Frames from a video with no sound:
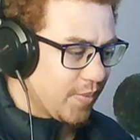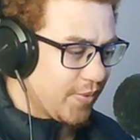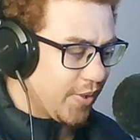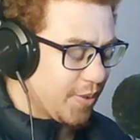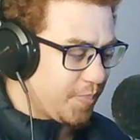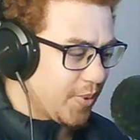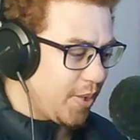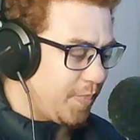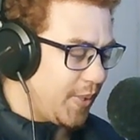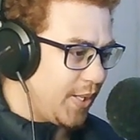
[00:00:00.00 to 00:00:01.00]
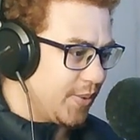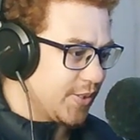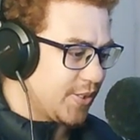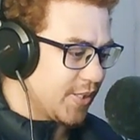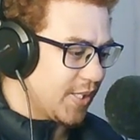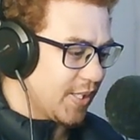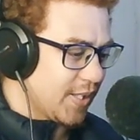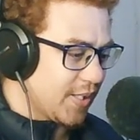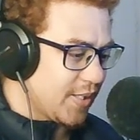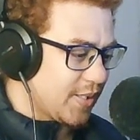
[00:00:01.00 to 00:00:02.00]
got to put our powers
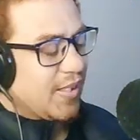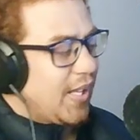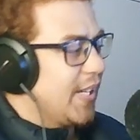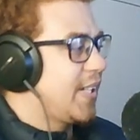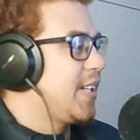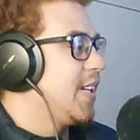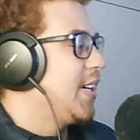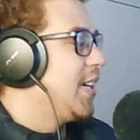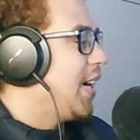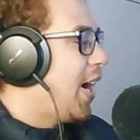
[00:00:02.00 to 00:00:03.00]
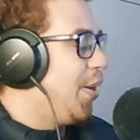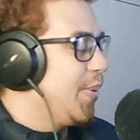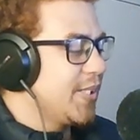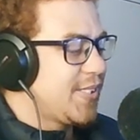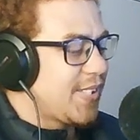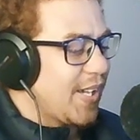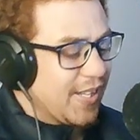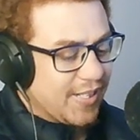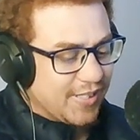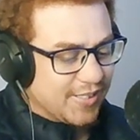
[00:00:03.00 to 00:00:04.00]
together. Like, how insane
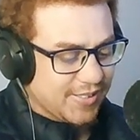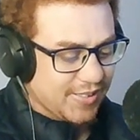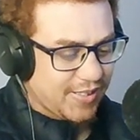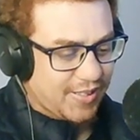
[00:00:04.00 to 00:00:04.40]
is it?